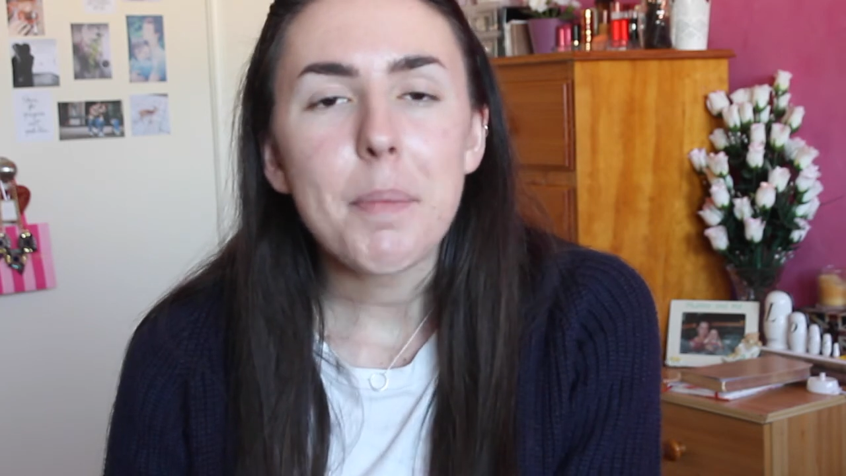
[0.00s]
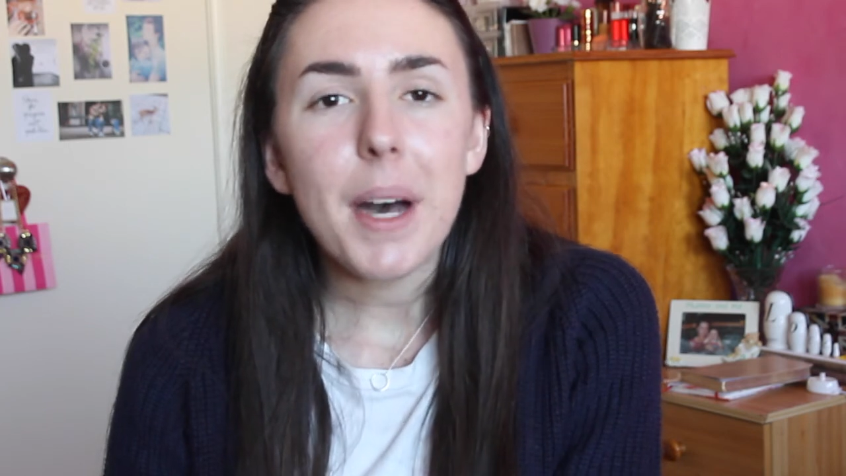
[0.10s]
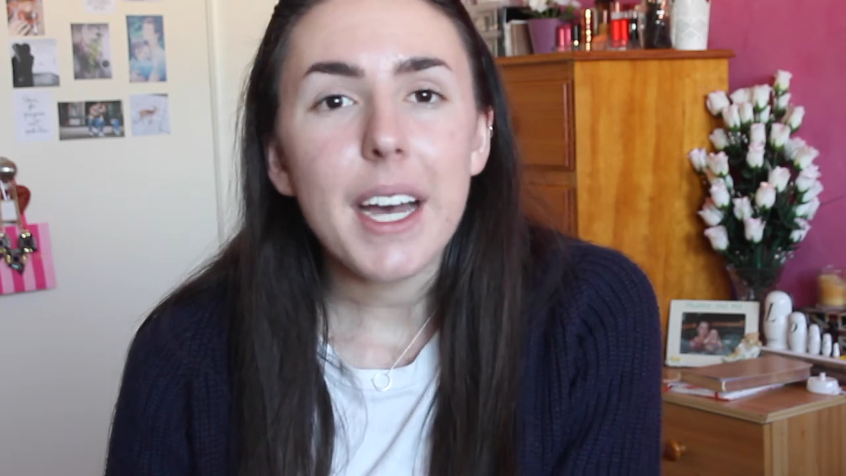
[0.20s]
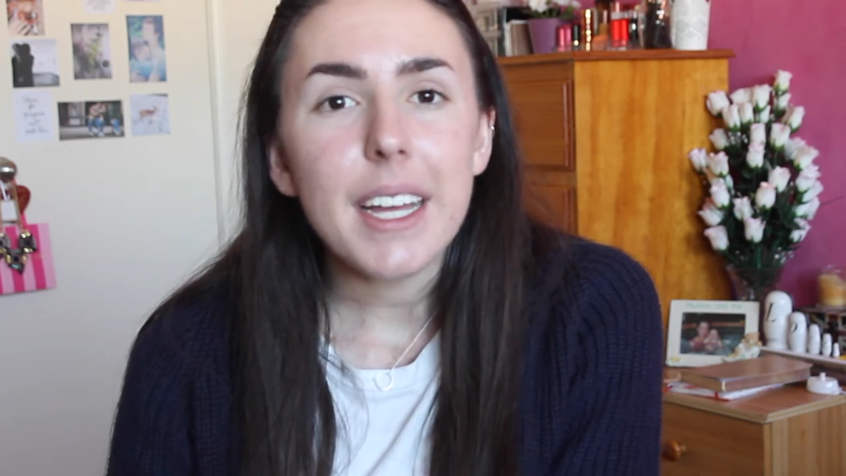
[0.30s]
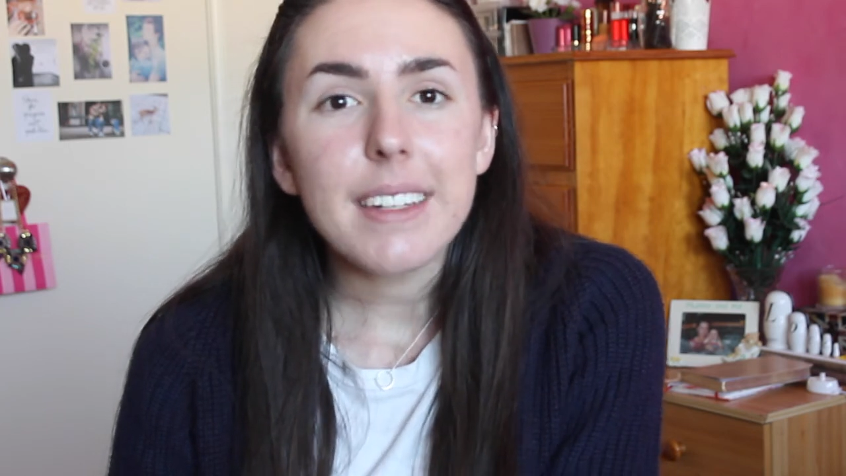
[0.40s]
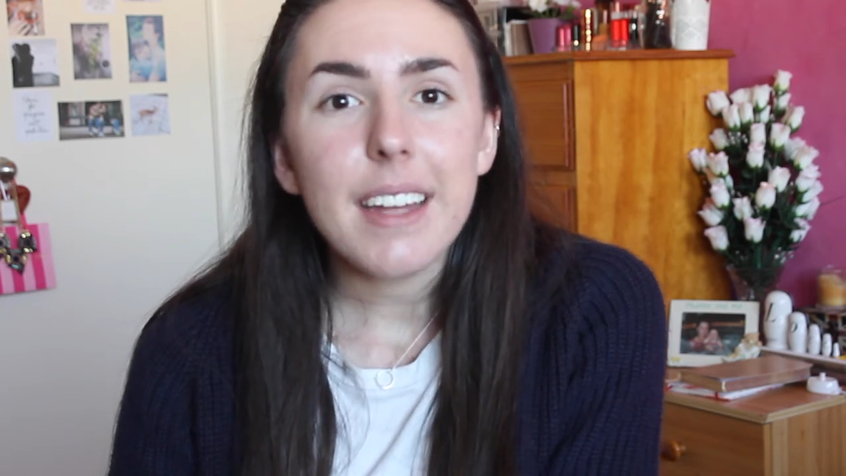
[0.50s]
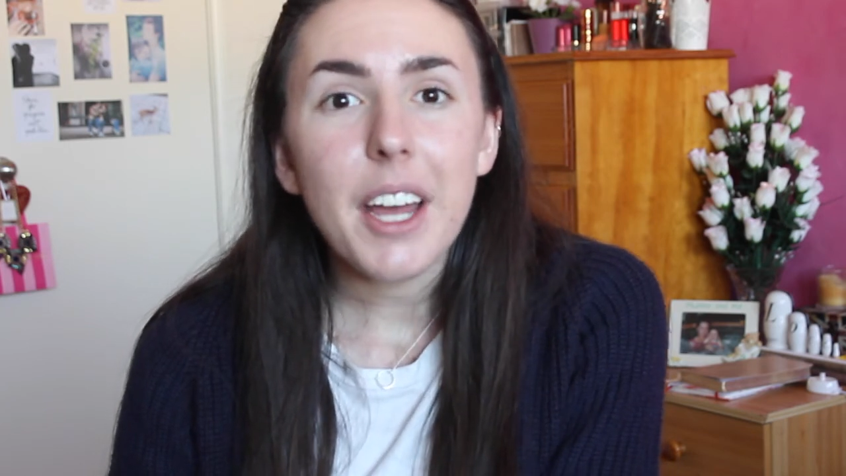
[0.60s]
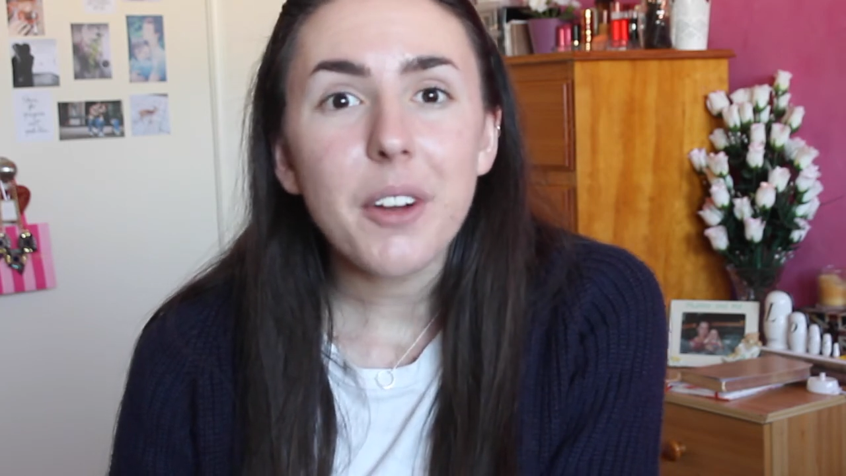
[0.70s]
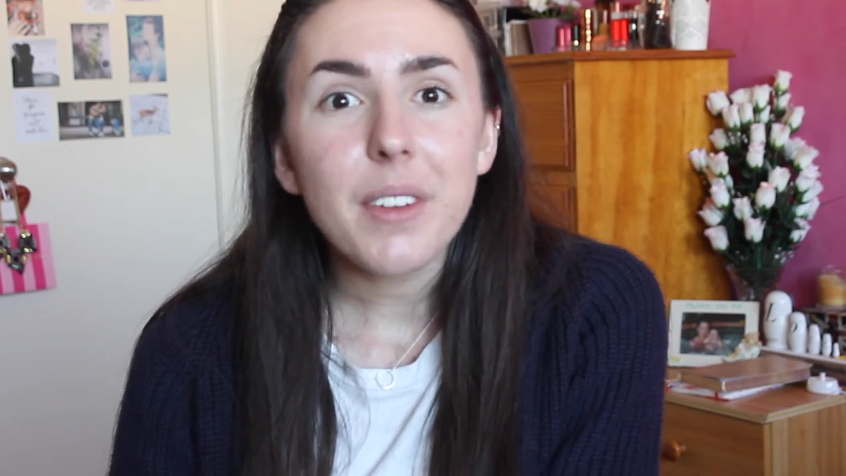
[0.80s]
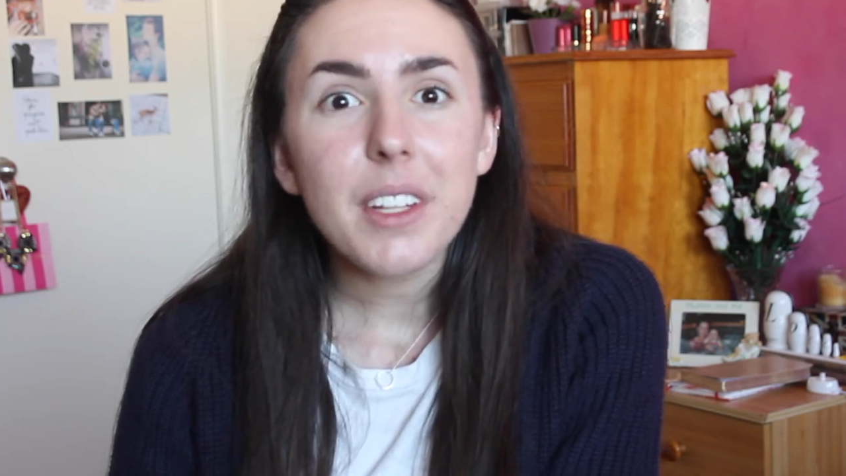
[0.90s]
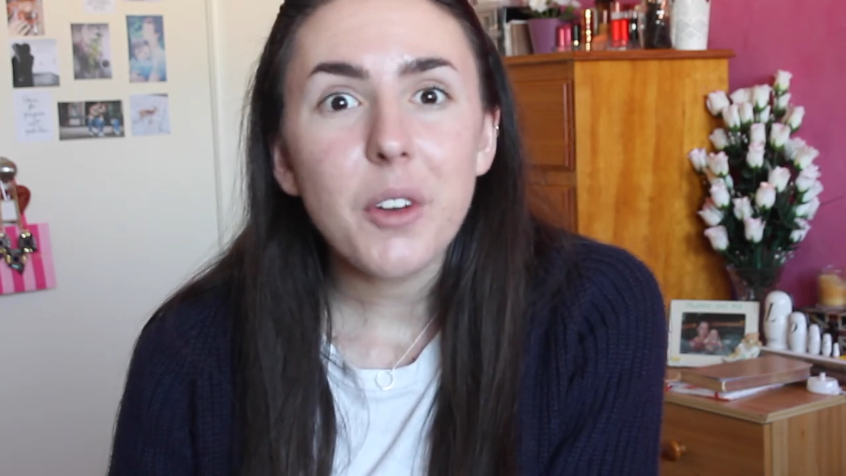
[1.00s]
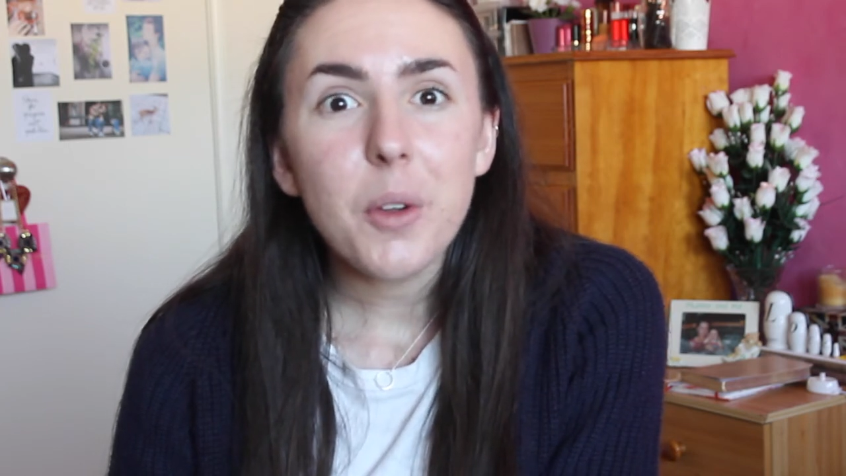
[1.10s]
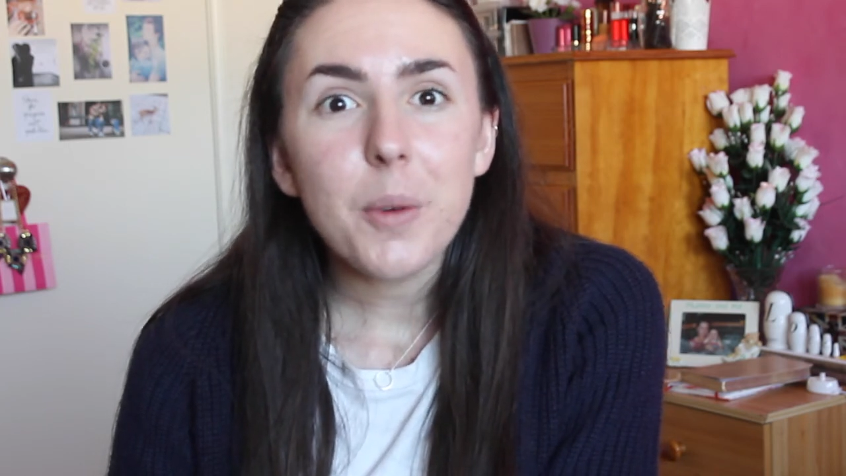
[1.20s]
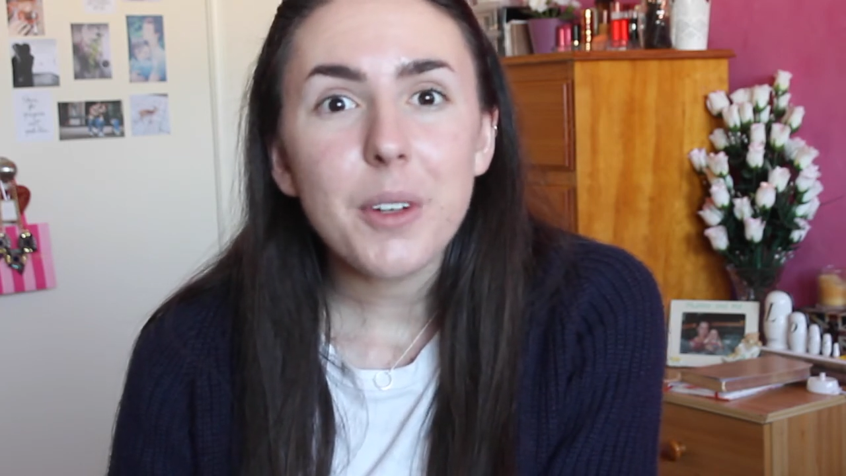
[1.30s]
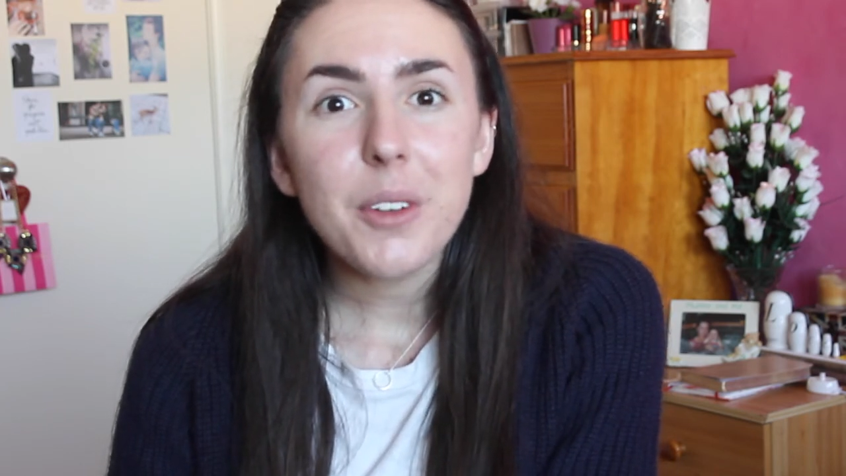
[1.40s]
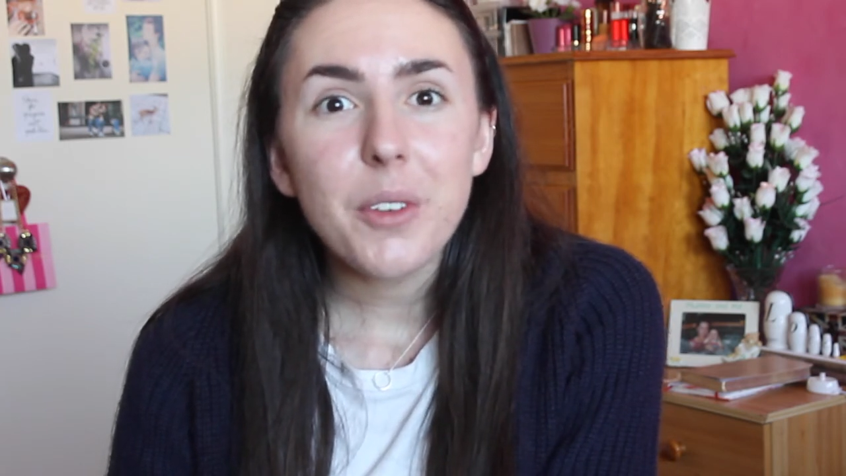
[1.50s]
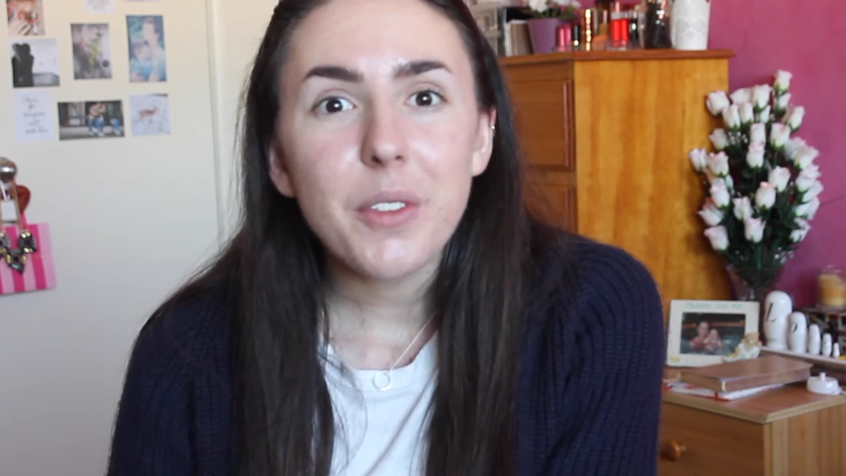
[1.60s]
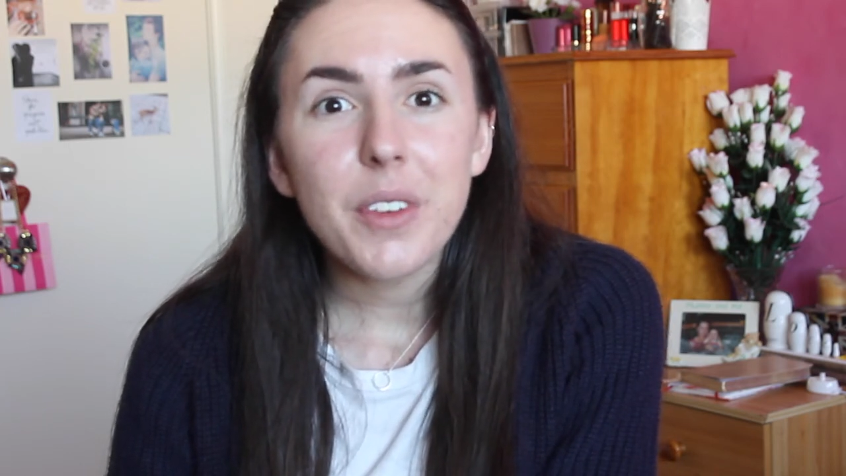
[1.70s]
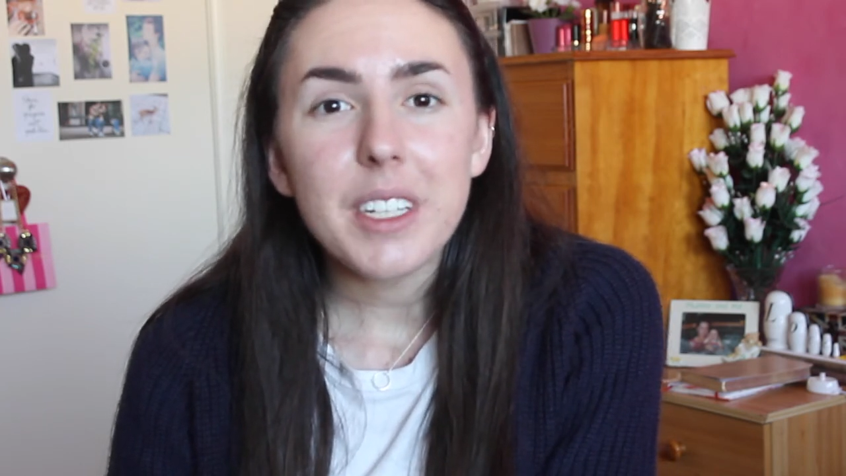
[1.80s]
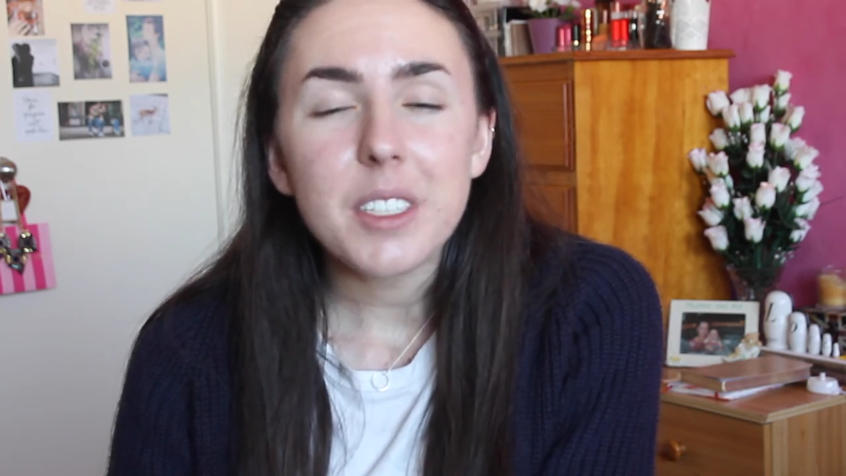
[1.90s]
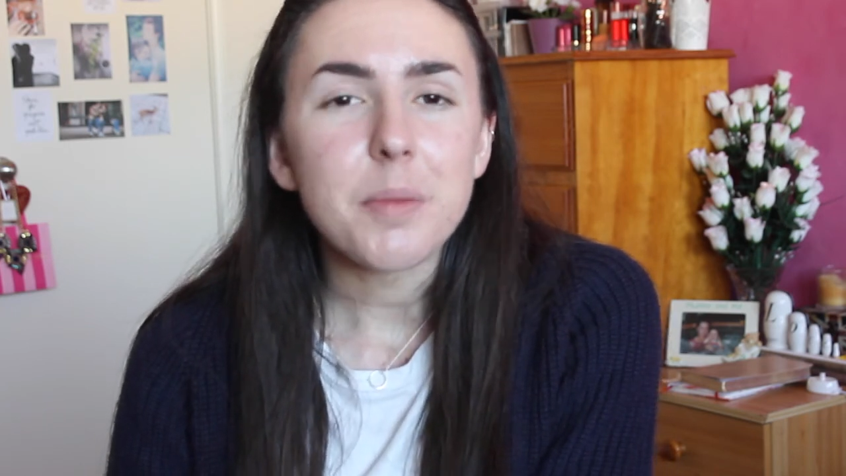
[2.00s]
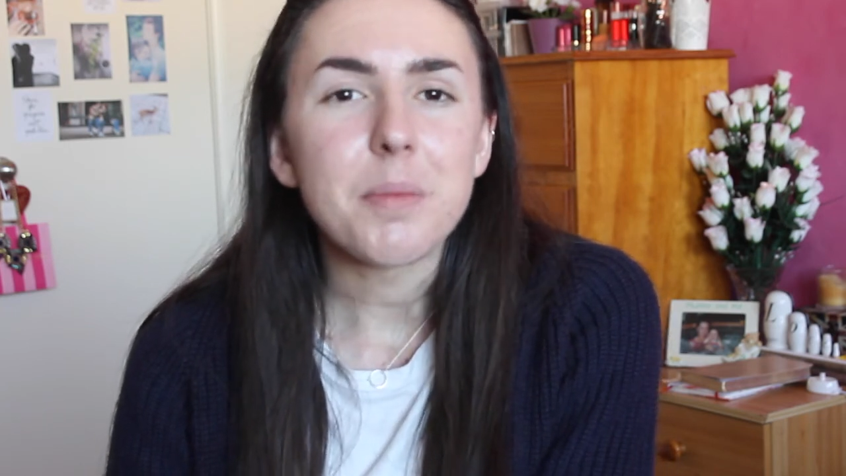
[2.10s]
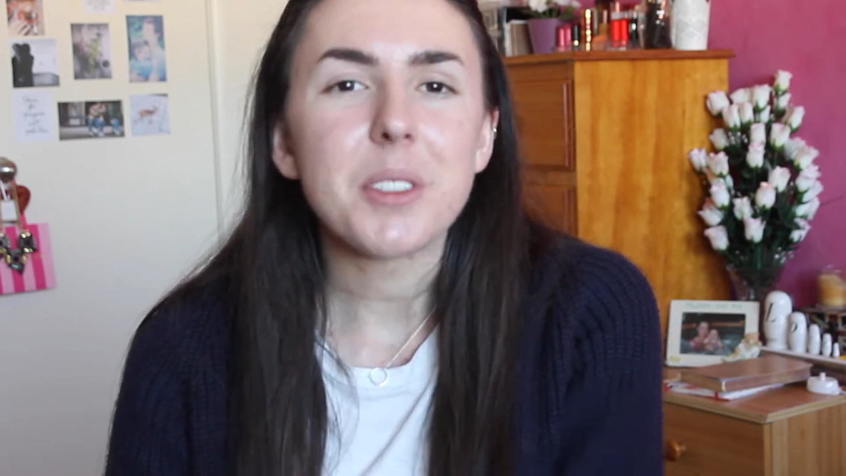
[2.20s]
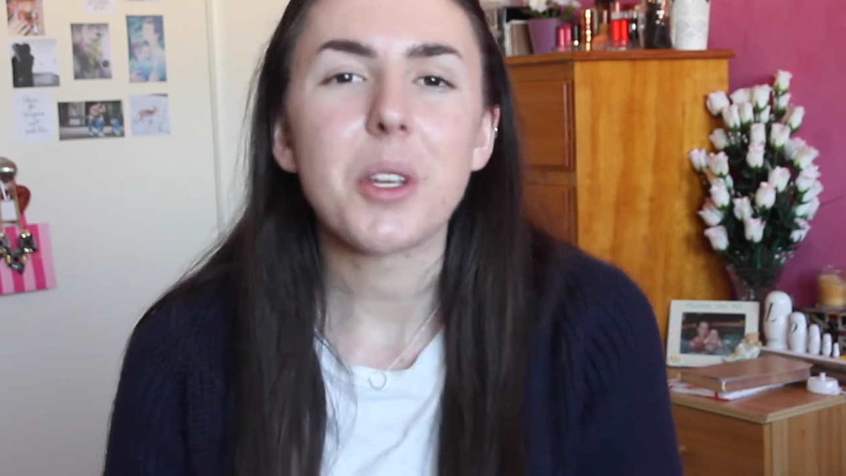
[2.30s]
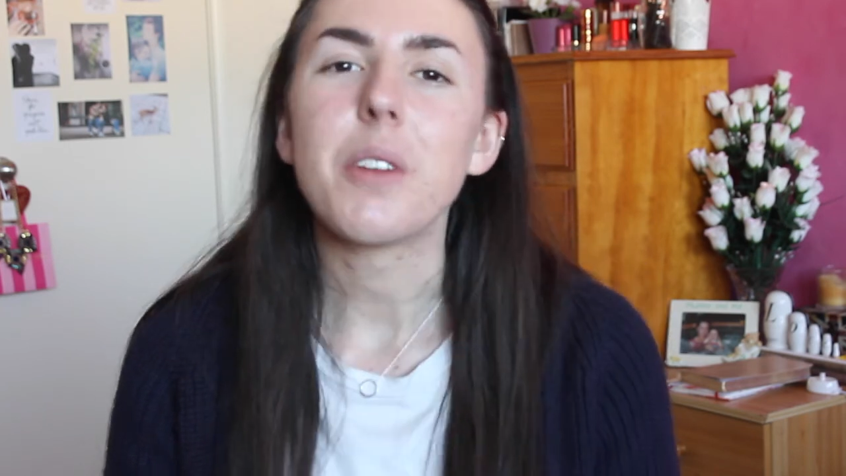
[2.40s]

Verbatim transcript: but I don't really know what to film so